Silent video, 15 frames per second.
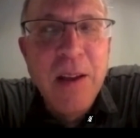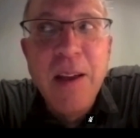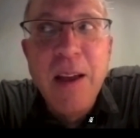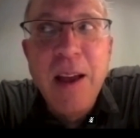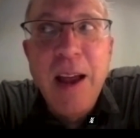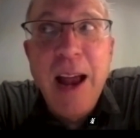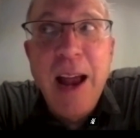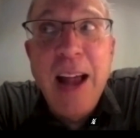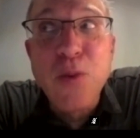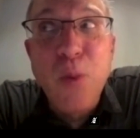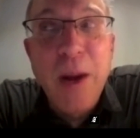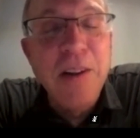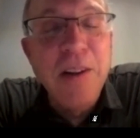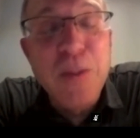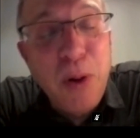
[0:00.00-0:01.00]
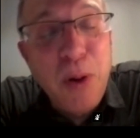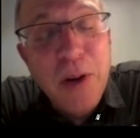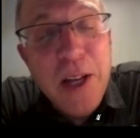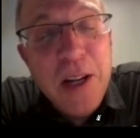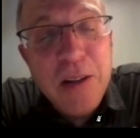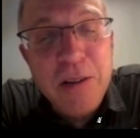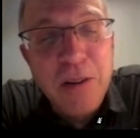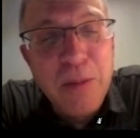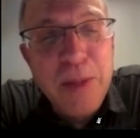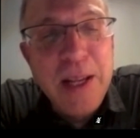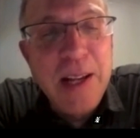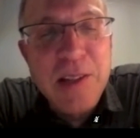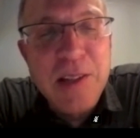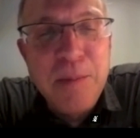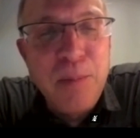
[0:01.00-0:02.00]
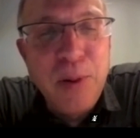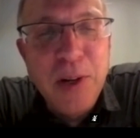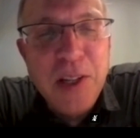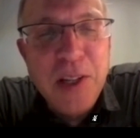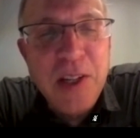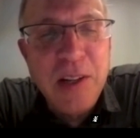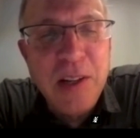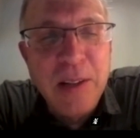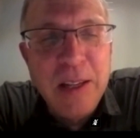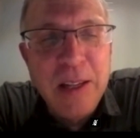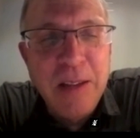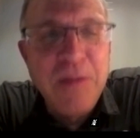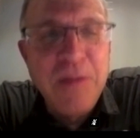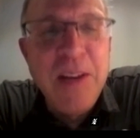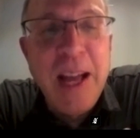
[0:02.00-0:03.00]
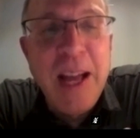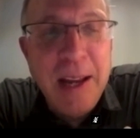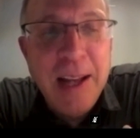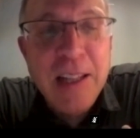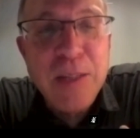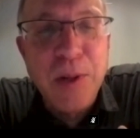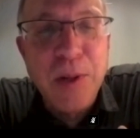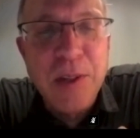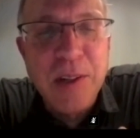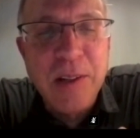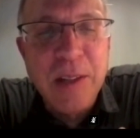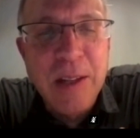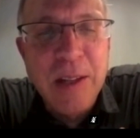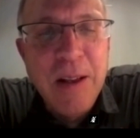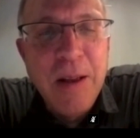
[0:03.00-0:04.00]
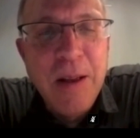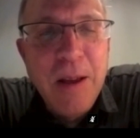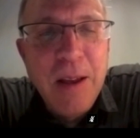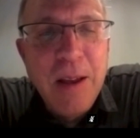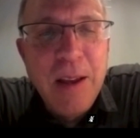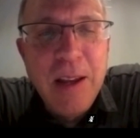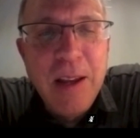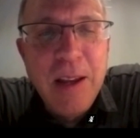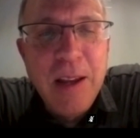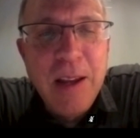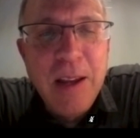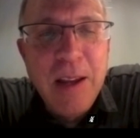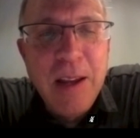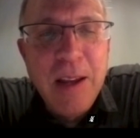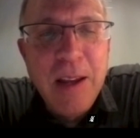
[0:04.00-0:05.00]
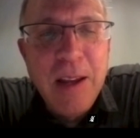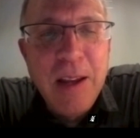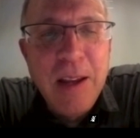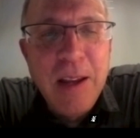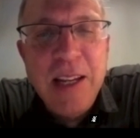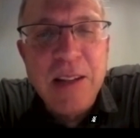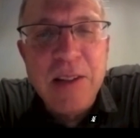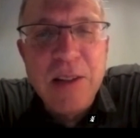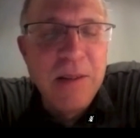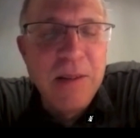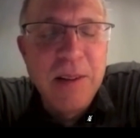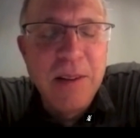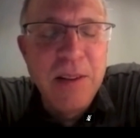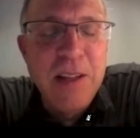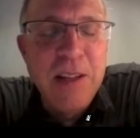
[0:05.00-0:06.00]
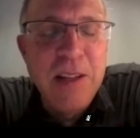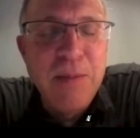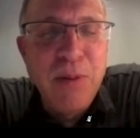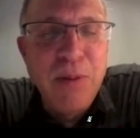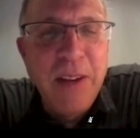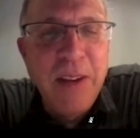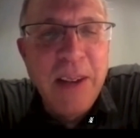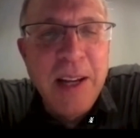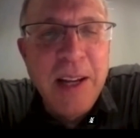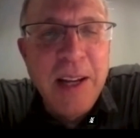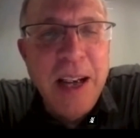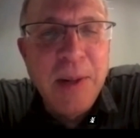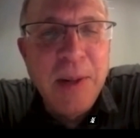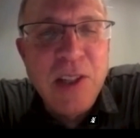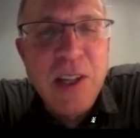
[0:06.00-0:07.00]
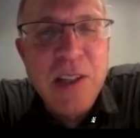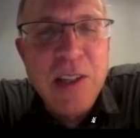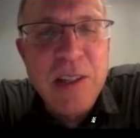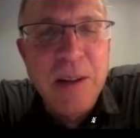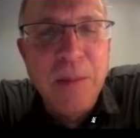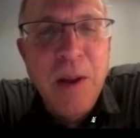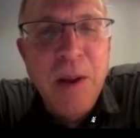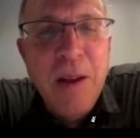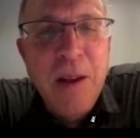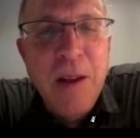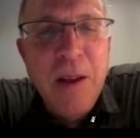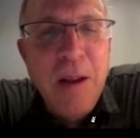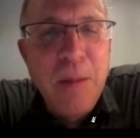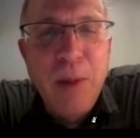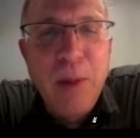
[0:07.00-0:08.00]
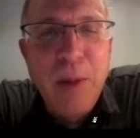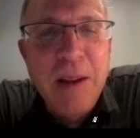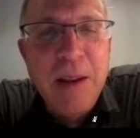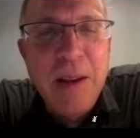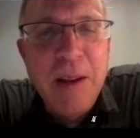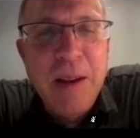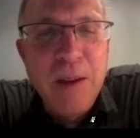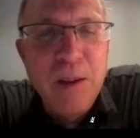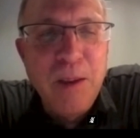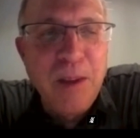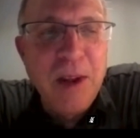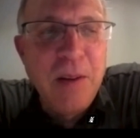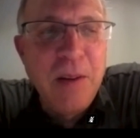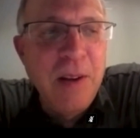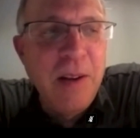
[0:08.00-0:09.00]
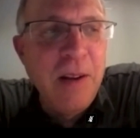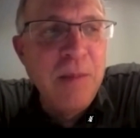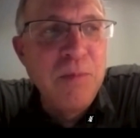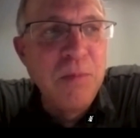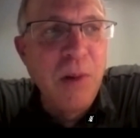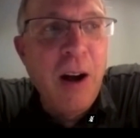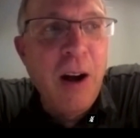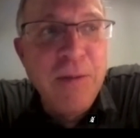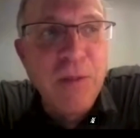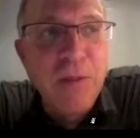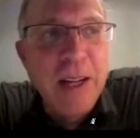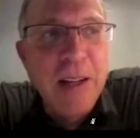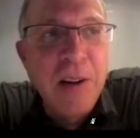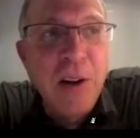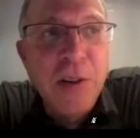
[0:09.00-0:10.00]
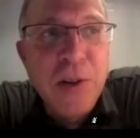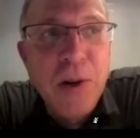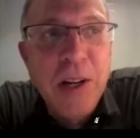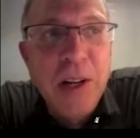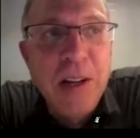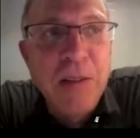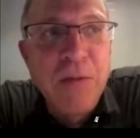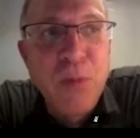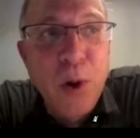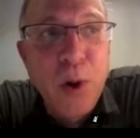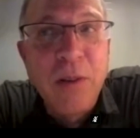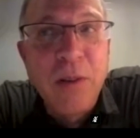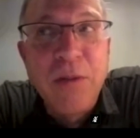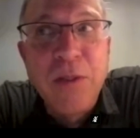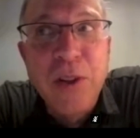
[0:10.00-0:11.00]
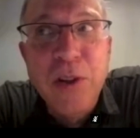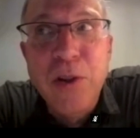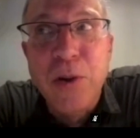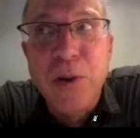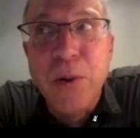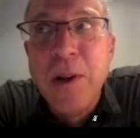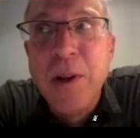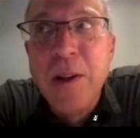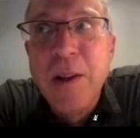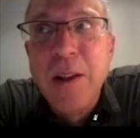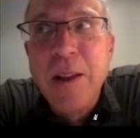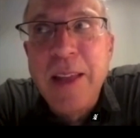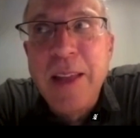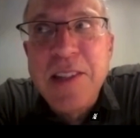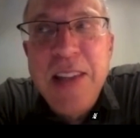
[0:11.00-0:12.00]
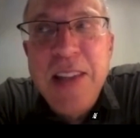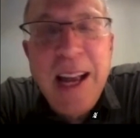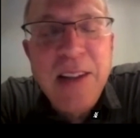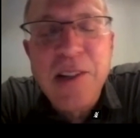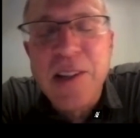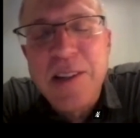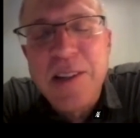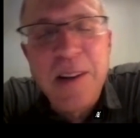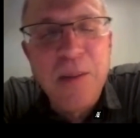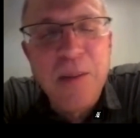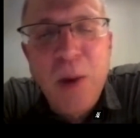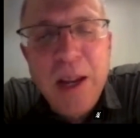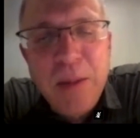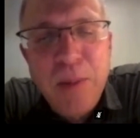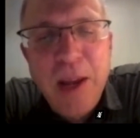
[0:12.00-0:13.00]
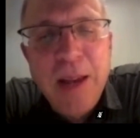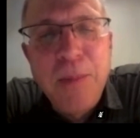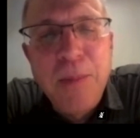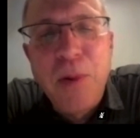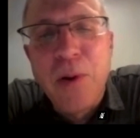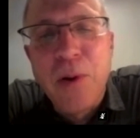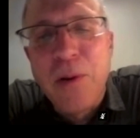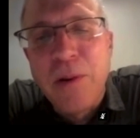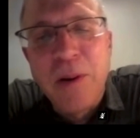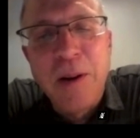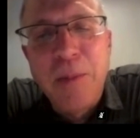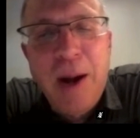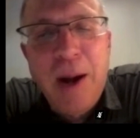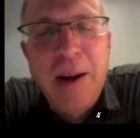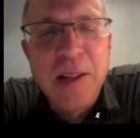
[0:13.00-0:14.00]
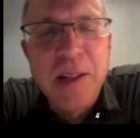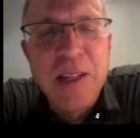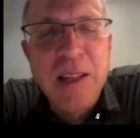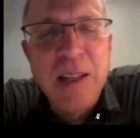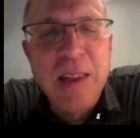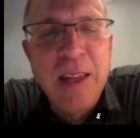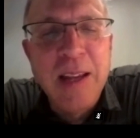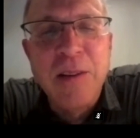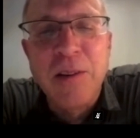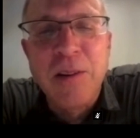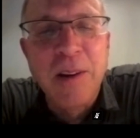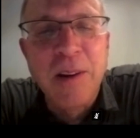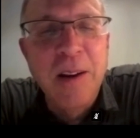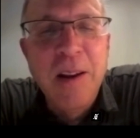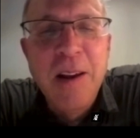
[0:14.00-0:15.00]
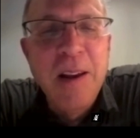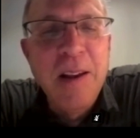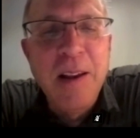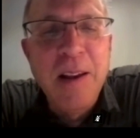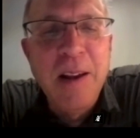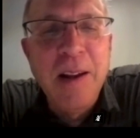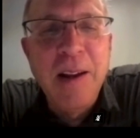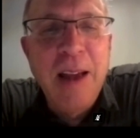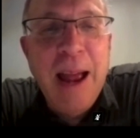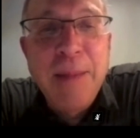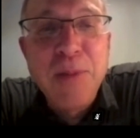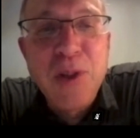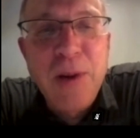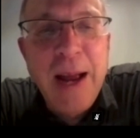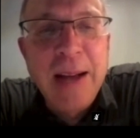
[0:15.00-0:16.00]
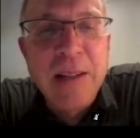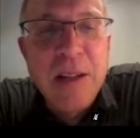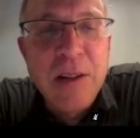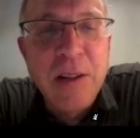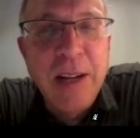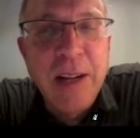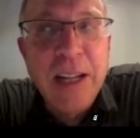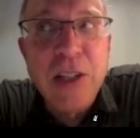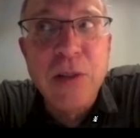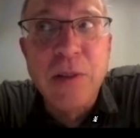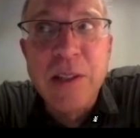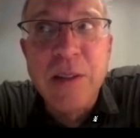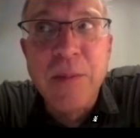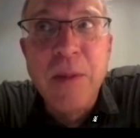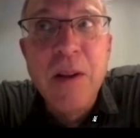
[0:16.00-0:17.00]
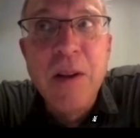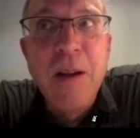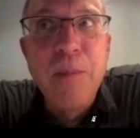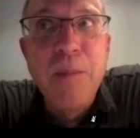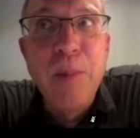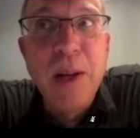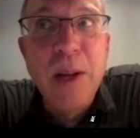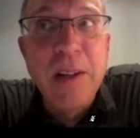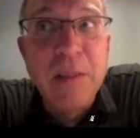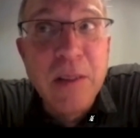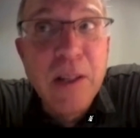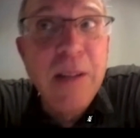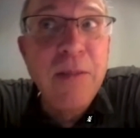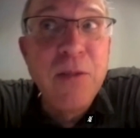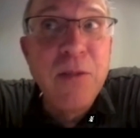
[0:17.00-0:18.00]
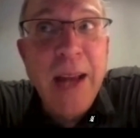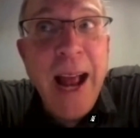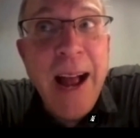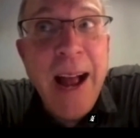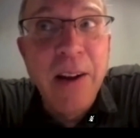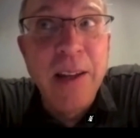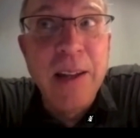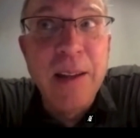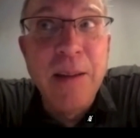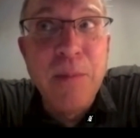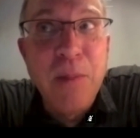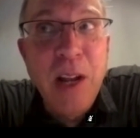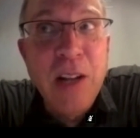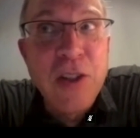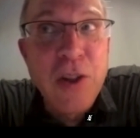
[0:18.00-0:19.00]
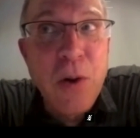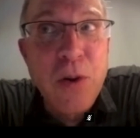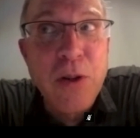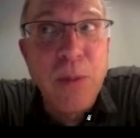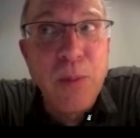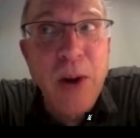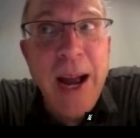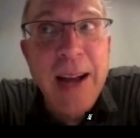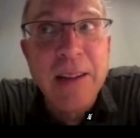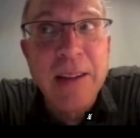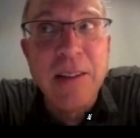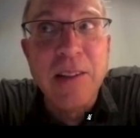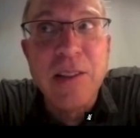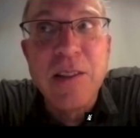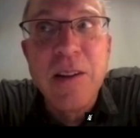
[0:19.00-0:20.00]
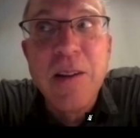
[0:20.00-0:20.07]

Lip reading: as well as political because implicitly, if not explicitly, it critiques the prevailing economic system by offering an alternative worldview that's not just a white paper or a policy thing or abstract intellectualism, but a lived reality and social practice.